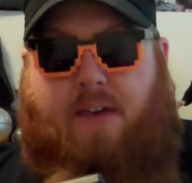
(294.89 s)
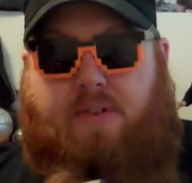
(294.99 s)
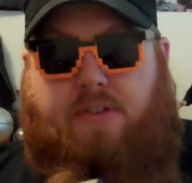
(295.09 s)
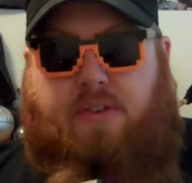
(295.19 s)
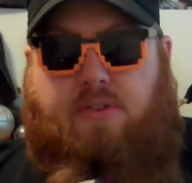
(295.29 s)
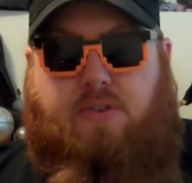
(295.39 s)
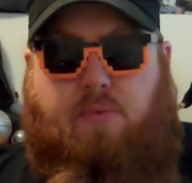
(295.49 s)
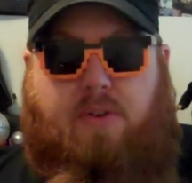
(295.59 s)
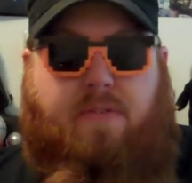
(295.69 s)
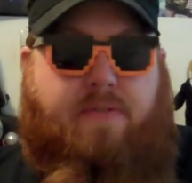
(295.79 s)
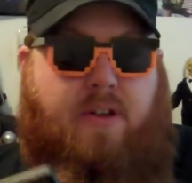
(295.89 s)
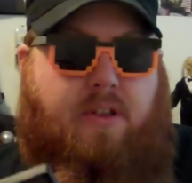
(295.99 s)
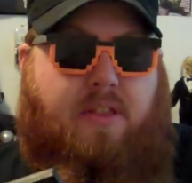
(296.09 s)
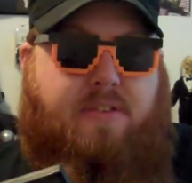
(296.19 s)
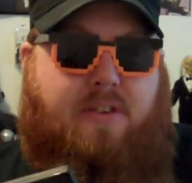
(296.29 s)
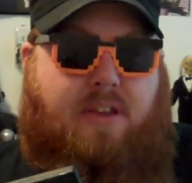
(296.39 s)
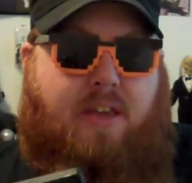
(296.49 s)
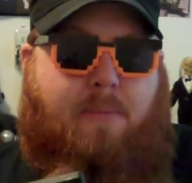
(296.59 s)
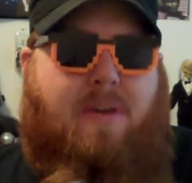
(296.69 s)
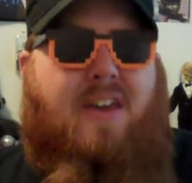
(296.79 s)
because it's just really fun to listen to
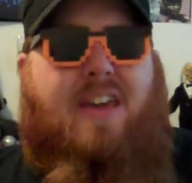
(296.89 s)
him.